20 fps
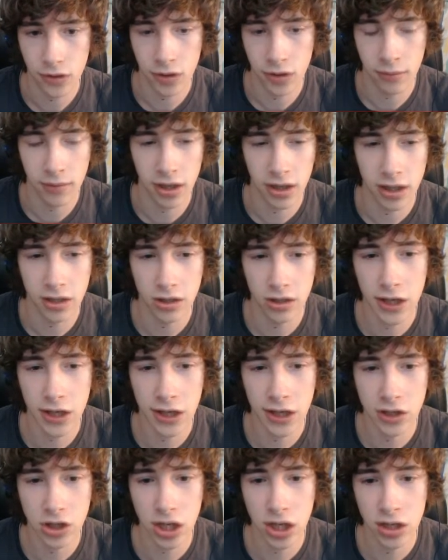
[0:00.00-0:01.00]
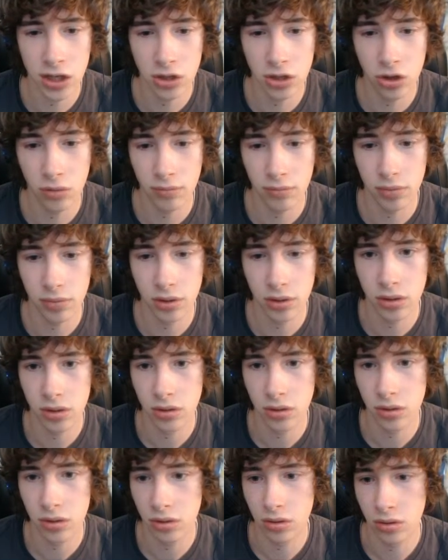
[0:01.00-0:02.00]
Am I gonna get chained up?
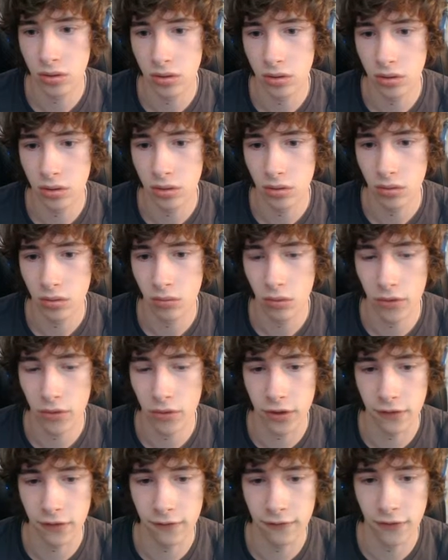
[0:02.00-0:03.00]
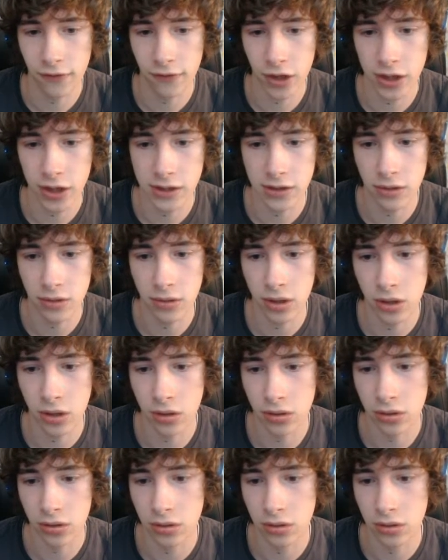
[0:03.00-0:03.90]
What the fuck is going on?